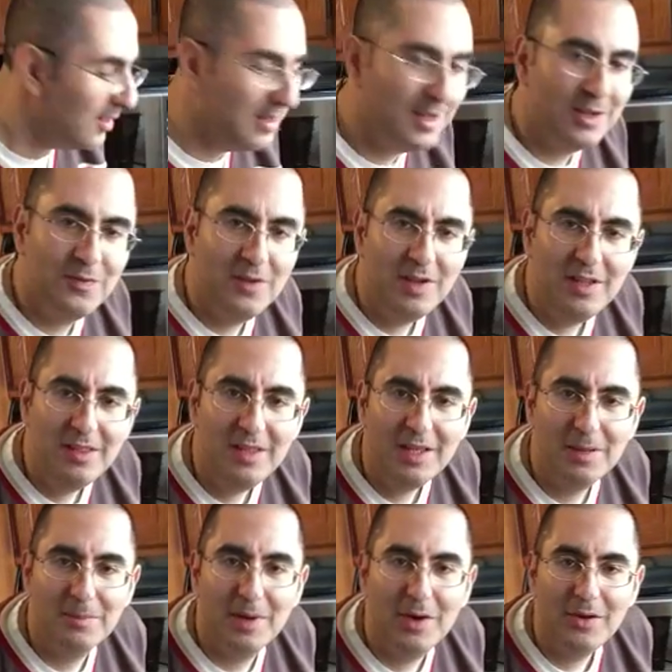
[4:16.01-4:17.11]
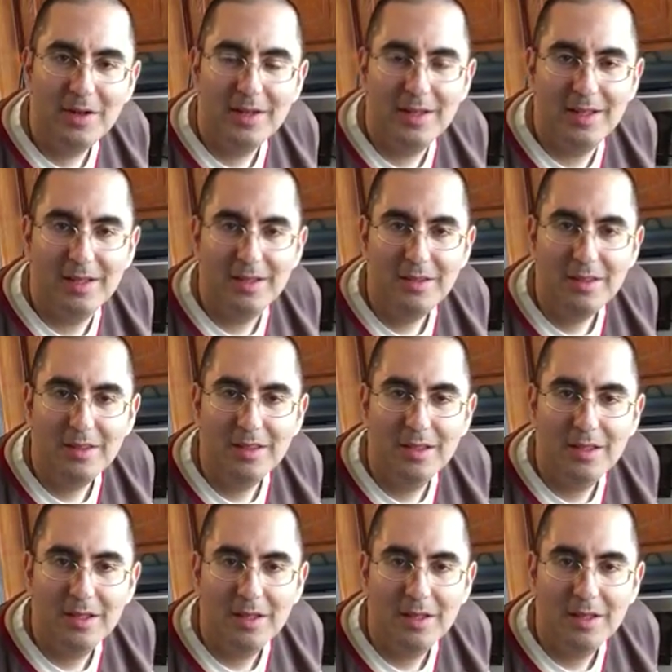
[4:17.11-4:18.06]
Now, the funny thing about it is,